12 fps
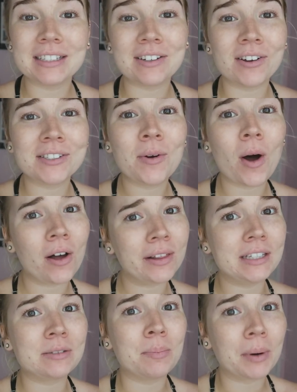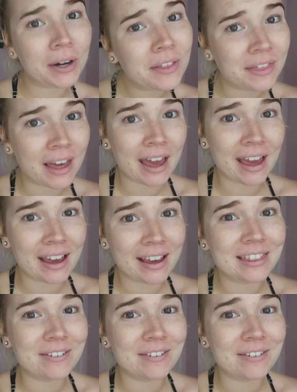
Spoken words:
It's also Ollie's birthday,